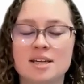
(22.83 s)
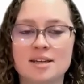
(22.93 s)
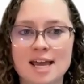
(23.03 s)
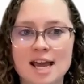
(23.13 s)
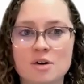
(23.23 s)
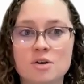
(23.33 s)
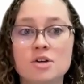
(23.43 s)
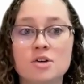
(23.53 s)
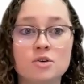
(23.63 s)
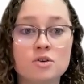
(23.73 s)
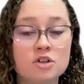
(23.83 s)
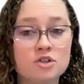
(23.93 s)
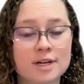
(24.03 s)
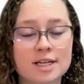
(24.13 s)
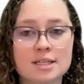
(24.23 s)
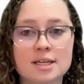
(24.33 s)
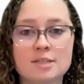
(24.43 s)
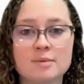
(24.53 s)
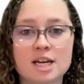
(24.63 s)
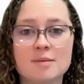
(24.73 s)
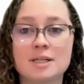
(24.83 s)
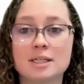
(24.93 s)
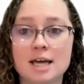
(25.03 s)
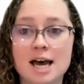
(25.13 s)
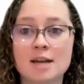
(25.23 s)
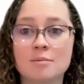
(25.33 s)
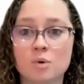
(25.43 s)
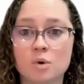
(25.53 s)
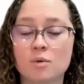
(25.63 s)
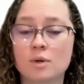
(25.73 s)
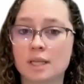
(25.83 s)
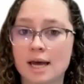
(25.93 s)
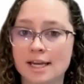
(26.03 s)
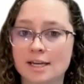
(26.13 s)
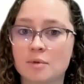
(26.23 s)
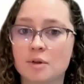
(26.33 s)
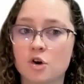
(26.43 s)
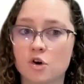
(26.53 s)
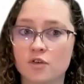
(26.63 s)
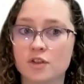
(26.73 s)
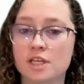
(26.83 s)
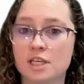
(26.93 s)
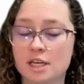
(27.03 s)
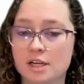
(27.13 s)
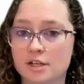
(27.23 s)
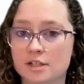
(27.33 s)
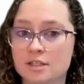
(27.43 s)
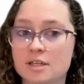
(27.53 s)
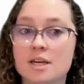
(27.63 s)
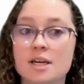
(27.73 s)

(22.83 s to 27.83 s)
Now, Google Translate has become a lot more reliable over the years,